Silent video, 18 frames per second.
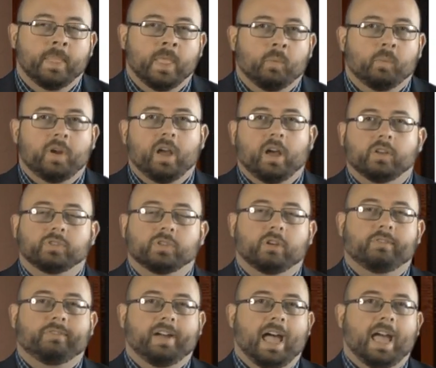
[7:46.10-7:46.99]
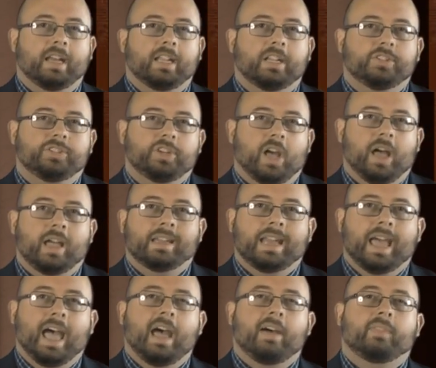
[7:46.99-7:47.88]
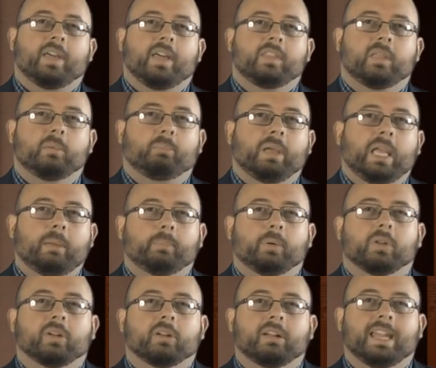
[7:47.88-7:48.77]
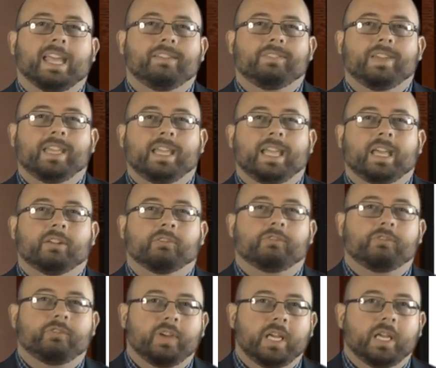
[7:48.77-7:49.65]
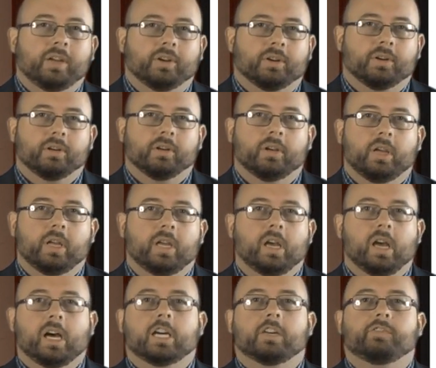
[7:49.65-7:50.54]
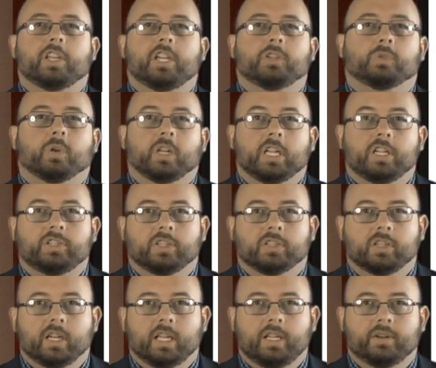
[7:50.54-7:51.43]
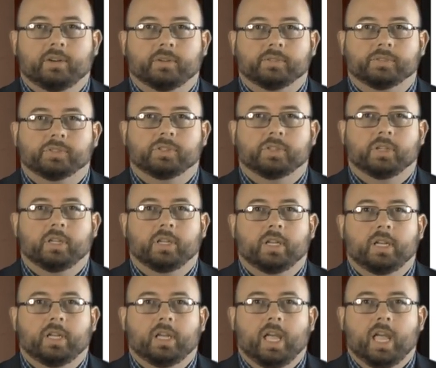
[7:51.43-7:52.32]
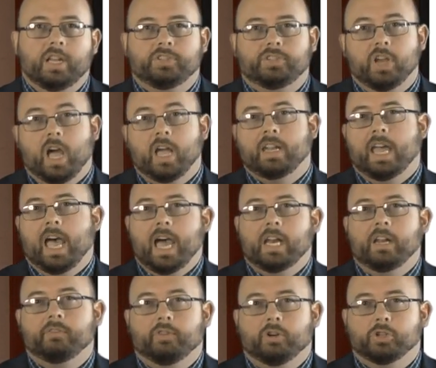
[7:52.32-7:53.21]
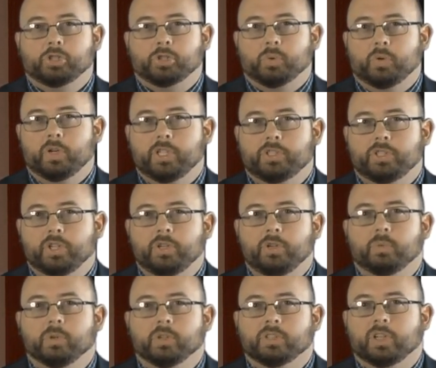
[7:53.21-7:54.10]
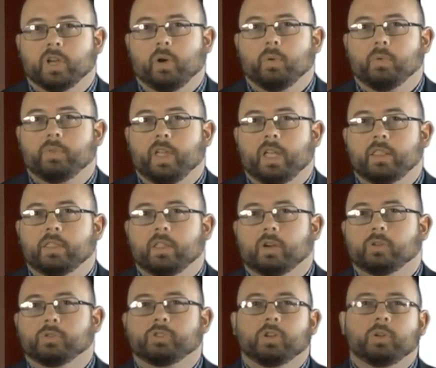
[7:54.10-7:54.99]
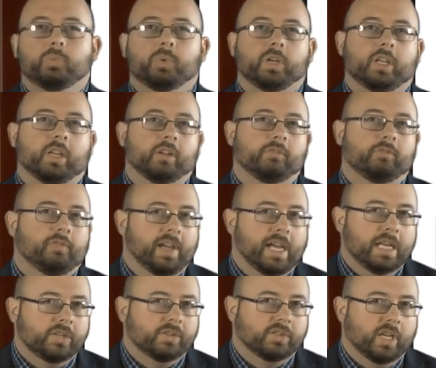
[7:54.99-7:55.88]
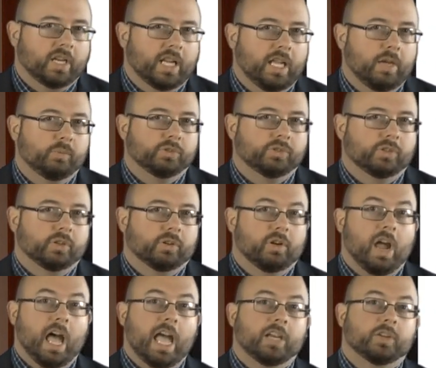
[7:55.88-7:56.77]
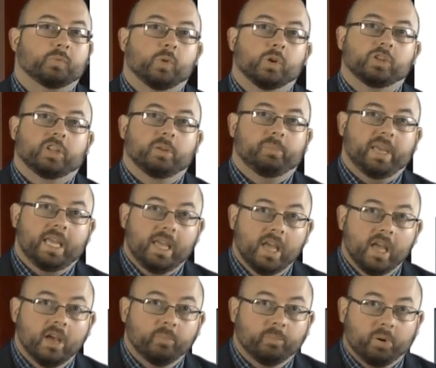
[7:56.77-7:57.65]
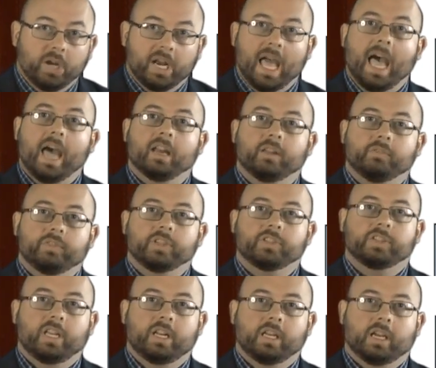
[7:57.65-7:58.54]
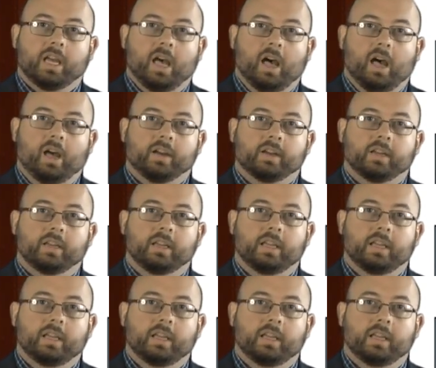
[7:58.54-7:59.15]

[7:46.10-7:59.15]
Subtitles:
We also find in John 9 that the people are living in fear of these religious leaders. In John 9 and verse 22, we're told that those who would confess that he was the Christ were to be put out of the synagogue.